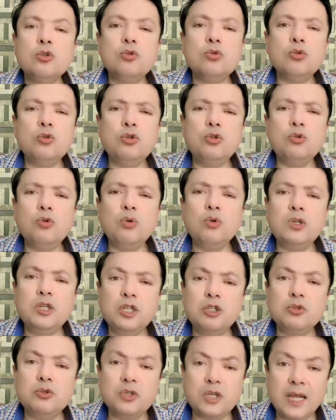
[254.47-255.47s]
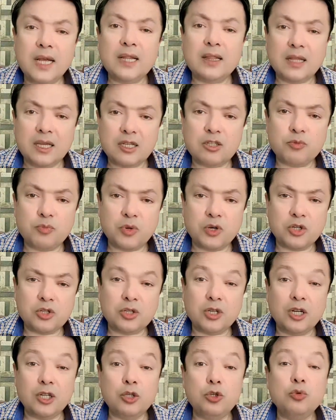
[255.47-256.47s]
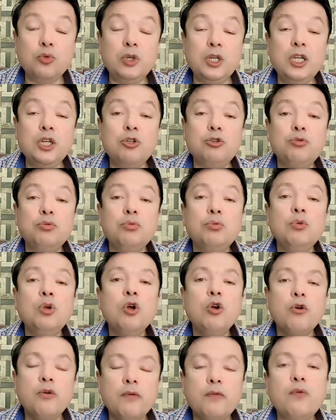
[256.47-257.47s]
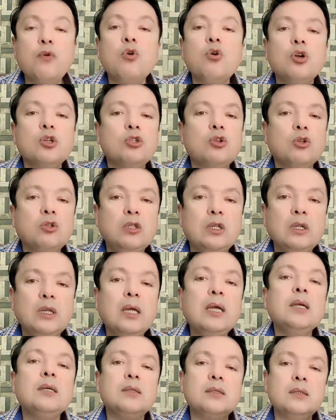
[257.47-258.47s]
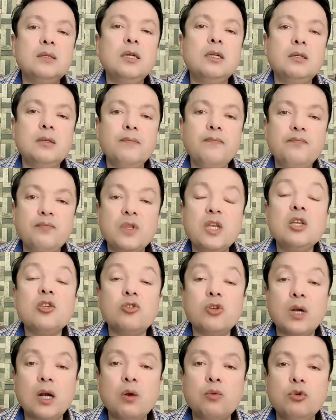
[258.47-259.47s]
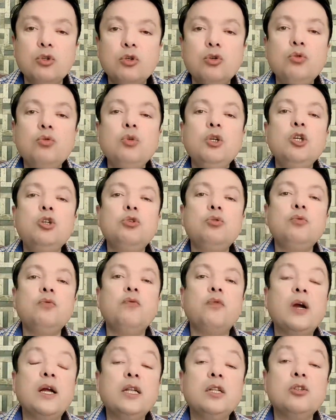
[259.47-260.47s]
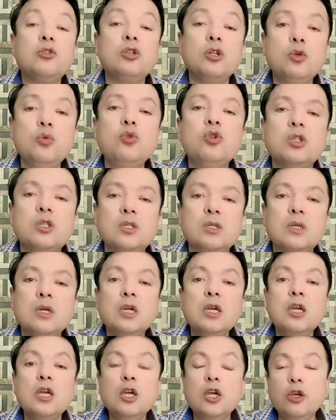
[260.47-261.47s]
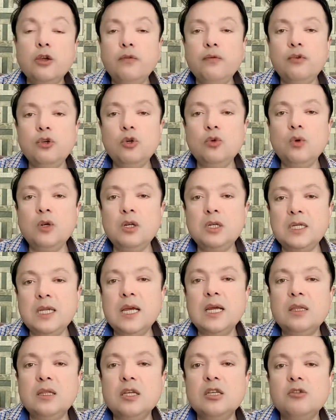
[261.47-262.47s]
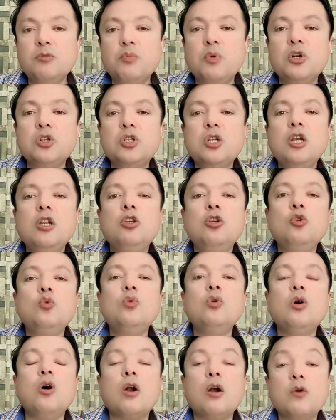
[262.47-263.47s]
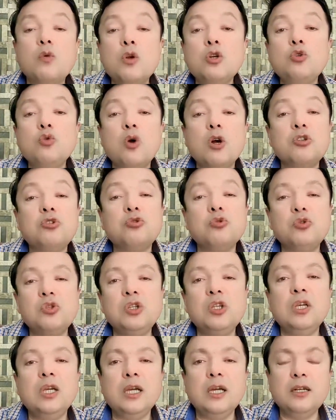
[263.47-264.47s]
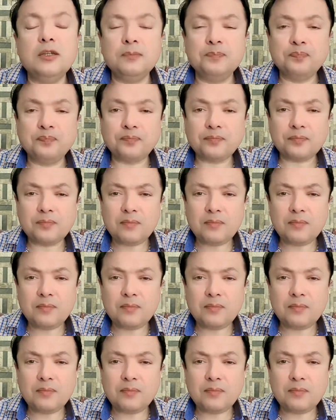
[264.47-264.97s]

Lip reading: So you don't need to take things personally. You need to focus on the things that is around you. You need to find the solutions. If you will take things personally, you are going to associate